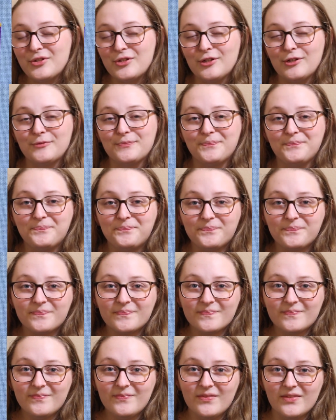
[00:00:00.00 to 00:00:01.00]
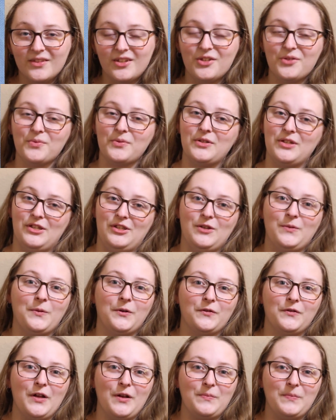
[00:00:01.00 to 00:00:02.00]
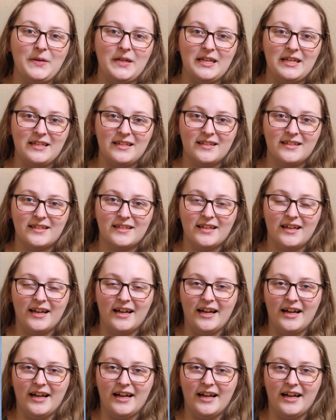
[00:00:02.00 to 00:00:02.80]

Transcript: So this was a super fun piece.